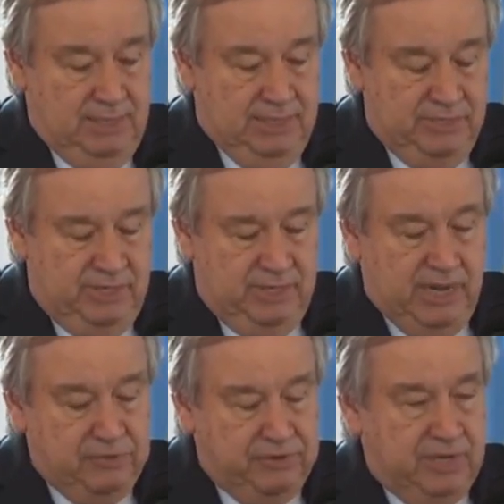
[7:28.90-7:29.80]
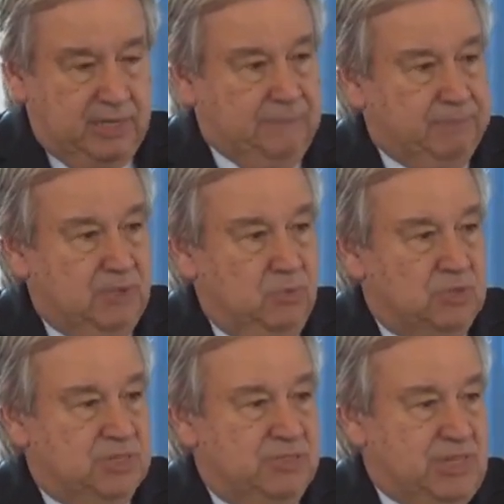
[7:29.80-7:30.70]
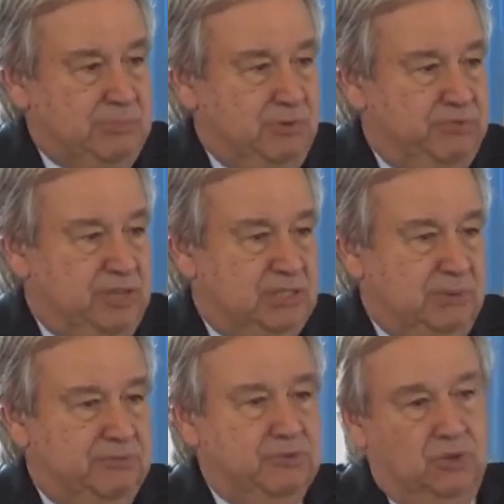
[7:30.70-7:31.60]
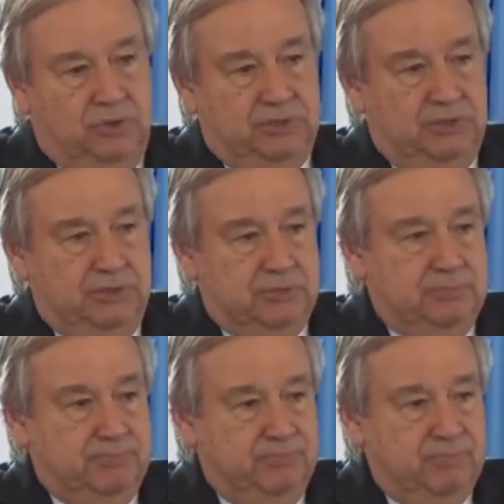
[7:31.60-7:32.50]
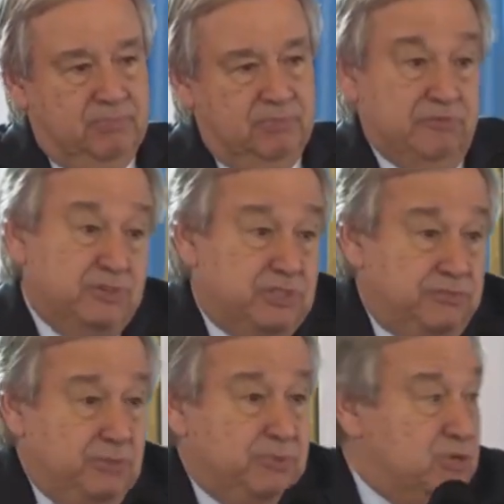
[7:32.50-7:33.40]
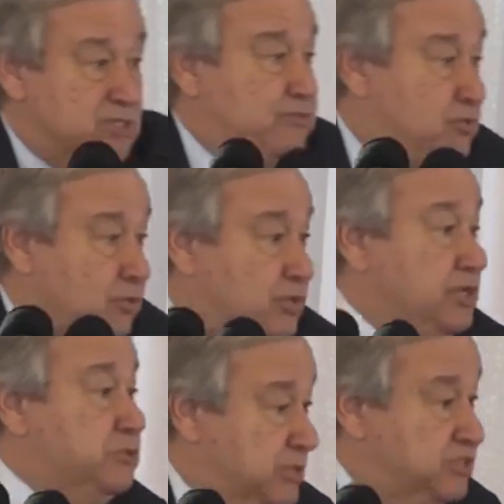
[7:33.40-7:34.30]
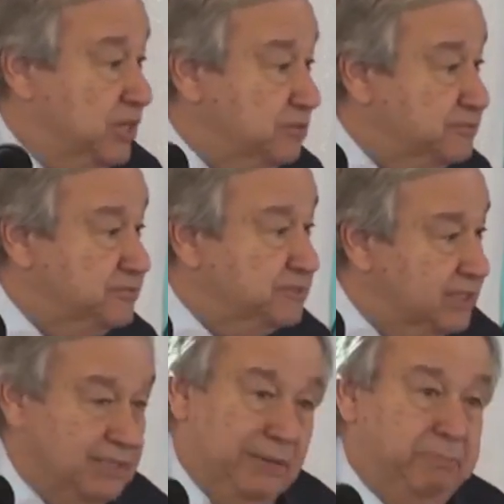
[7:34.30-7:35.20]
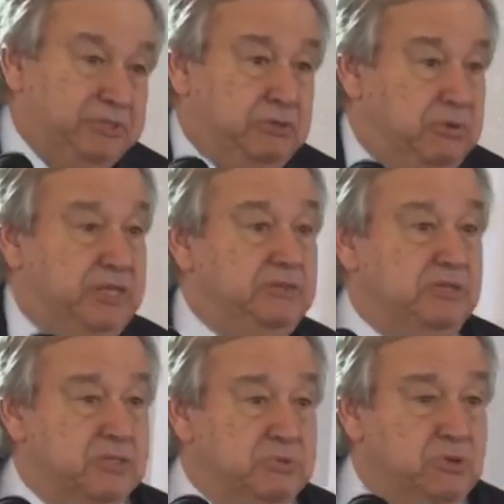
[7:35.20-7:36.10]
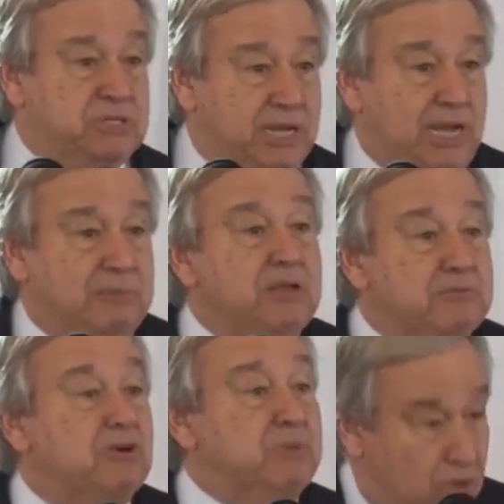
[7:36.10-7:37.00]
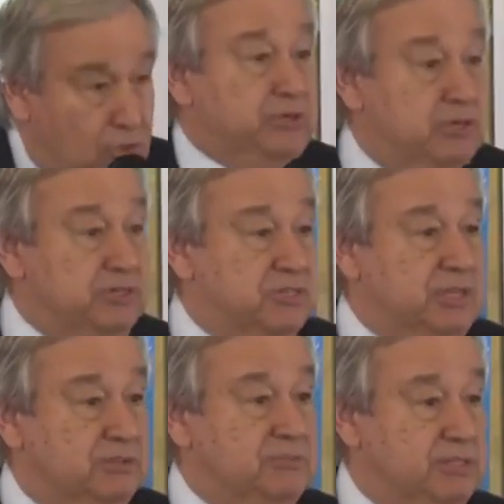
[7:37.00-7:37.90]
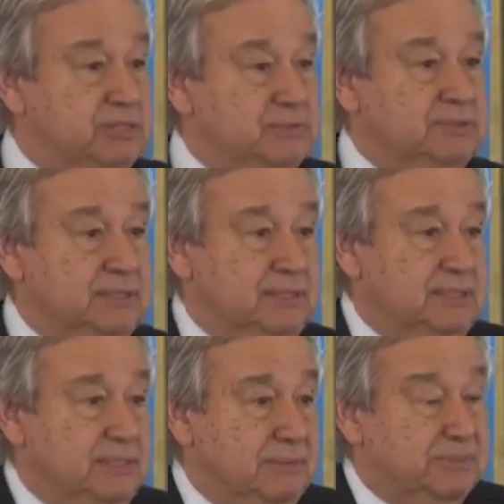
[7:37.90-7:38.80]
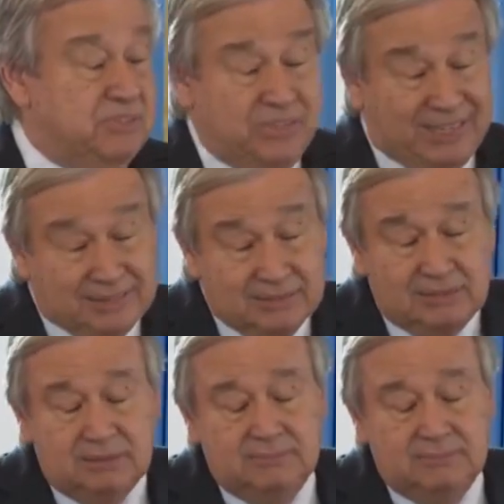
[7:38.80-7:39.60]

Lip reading: And here, Africa was a double victim of colonialism. First of all, because of colonialism itself. And I'm particularly at ease because I come from a colonialist country. But second,